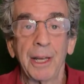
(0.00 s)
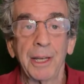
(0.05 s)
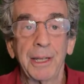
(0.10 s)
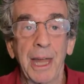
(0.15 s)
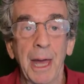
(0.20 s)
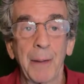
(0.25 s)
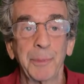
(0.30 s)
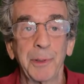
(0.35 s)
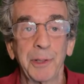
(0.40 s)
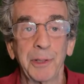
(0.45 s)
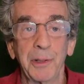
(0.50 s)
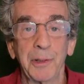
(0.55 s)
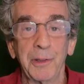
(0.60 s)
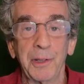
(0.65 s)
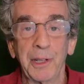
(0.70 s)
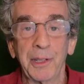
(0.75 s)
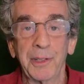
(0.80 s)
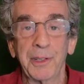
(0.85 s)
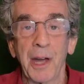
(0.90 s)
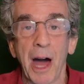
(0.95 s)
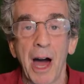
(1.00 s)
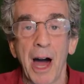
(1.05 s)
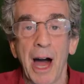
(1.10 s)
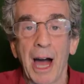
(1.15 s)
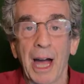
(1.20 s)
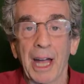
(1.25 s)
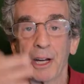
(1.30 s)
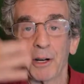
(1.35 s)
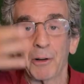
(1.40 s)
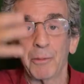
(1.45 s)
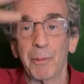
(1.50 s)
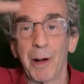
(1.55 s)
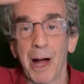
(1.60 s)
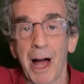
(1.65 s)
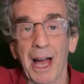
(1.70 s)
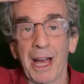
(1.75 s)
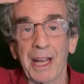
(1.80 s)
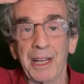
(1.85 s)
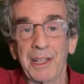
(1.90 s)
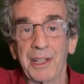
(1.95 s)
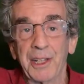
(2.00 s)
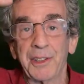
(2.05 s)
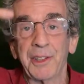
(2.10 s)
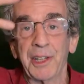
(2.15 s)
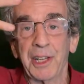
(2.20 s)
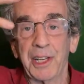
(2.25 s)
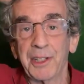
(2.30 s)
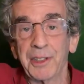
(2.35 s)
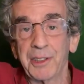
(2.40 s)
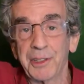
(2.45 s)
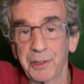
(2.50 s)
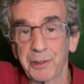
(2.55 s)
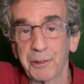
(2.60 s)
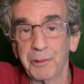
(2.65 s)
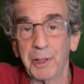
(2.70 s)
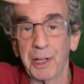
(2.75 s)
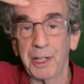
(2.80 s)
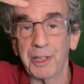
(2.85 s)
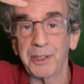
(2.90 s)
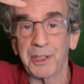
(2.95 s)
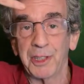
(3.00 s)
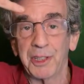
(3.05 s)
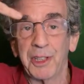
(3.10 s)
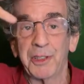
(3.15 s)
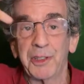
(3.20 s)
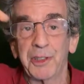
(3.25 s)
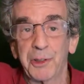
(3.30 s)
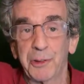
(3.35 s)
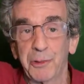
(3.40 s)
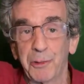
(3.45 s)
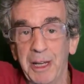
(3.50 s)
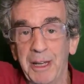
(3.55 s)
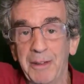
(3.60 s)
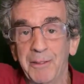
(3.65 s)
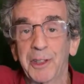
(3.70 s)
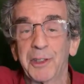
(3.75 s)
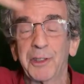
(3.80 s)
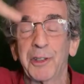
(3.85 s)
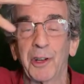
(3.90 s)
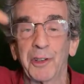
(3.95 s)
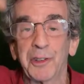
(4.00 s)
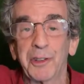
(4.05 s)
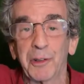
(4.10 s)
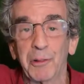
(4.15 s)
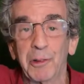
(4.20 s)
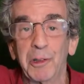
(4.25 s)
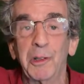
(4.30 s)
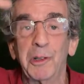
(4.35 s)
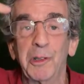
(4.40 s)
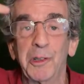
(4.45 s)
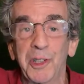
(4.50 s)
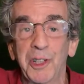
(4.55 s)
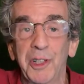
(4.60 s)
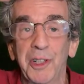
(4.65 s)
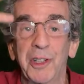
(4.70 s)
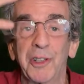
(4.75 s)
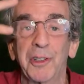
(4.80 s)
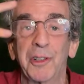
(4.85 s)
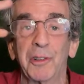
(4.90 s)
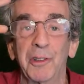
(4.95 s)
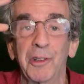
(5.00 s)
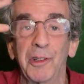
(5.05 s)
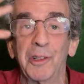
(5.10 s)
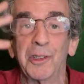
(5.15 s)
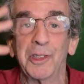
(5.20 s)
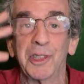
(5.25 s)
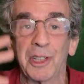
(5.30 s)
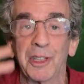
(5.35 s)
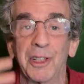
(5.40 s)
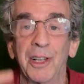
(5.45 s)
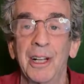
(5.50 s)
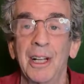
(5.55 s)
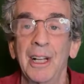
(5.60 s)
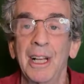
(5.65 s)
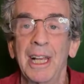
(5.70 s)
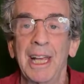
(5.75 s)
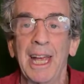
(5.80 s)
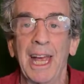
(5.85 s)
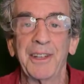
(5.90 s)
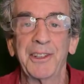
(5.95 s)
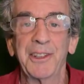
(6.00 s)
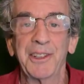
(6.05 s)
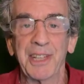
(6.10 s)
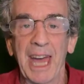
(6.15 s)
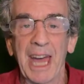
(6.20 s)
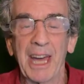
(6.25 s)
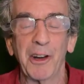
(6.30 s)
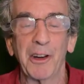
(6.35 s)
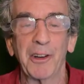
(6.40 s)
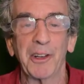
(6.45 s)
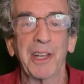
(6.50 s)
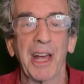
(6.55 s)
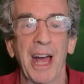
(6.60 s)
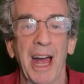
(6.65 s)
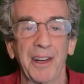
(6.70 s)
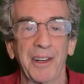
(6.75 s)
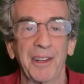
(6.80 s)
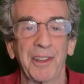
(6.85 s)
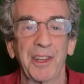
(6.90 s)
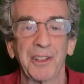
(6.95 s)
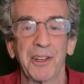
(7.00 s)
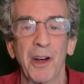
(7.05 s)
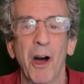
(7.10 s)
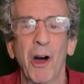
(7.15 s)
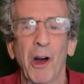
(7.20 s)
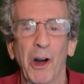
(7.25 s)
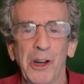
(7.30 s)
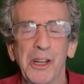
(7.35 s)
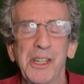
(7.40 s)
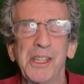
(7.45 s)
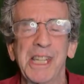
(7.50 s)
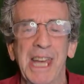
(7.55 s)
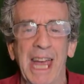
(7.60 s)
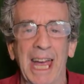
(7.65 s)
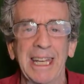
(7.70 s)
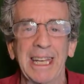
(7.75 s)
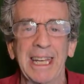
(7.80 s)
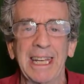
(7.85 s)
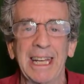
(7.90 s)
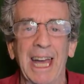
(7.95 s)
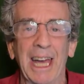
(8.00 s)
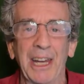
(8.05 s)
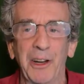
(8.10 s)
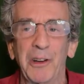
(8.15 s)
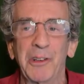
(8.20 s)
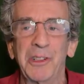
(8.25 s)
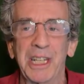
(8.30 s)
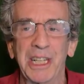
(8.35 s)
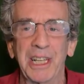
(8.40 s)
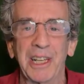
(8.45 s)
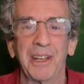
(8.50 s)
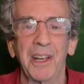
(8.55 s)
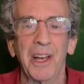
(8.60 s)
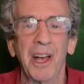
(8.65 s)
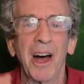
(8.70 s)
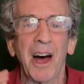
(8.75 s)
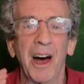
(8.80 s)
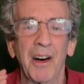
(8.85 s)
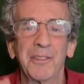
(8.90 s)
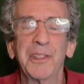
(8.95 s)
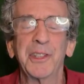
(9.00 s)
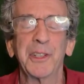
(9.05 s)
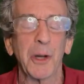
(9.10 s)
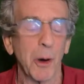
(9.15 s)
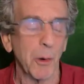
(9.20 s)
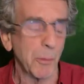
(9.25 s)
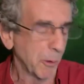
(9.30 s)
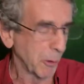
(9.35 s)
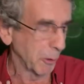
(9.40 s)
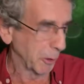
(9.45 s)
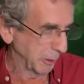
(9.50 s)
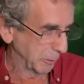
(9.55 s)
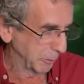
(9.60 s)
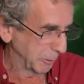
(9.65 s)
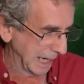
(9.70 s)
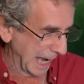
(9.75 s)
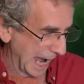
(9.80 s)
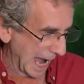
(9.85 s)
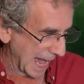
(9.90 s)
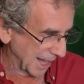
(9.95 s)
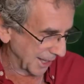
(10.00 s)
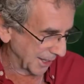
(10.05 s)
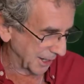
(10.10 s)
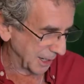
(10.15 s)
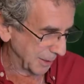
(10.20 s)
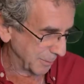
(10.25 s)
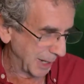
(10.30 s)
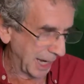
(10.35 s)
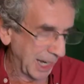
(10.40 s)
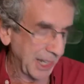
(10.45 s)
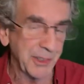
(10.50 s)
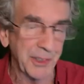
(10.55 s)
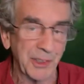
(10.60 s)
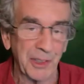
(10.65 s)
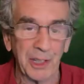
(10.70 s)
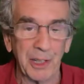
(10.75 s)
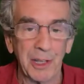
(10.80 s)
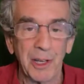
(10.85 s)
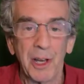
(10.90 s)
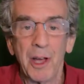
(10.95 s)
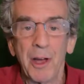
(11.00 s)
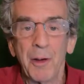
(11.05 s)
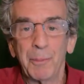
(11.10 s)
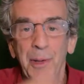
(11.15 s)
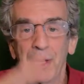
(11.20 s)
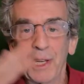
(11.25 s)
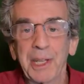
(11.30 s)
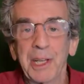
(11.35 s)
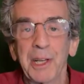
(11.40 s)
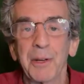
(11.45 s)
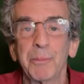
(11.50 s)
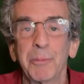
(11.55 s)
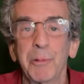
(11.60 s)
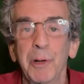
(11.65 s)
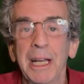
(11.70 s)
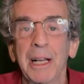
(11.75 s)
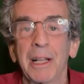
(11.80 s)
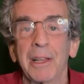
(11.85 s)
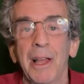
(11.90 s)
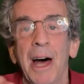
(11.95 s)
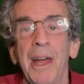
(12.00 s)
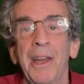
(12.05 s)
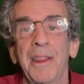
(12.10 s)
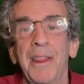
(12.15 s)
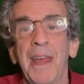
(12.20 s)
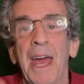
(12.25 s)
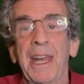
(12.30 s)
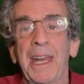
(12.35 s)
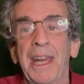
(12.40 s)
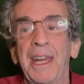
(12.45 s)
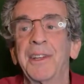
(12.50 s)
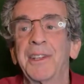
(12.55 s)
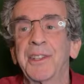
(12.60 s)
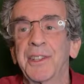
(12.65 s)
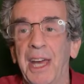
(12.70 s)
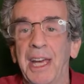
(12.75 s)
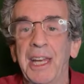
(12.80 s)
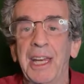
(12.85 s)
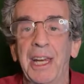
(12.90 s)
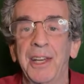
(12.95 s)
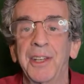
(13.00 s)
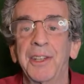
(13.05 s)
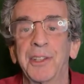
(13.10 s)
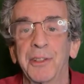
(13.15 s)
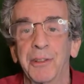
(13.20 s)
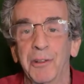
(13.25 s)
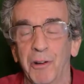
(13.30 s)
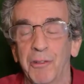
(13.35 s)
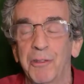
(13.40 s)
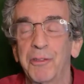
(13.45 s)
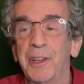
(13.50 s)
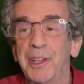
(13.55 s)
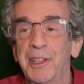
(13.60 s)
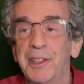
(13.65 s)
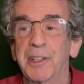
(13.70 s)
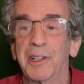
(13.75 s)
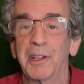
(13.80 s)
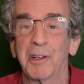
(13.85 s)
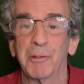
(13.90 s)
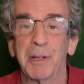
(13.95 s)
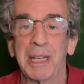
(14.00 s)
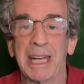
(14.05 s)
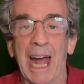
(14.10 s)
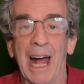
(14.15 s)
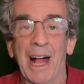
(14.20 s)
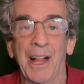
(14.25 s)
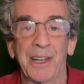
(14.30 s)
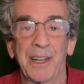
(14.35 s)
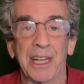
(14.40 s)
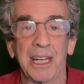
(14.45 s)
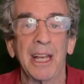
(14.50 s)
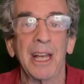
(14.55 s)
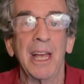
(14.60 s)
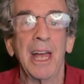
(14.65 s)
Neptune is higher mind, it's intuition, it's dreams, it's also illusions and delusion. And Saturn is kind of this hard checking energy of sobering reality, basically. But it can bring a lot of that insight into our physical reality.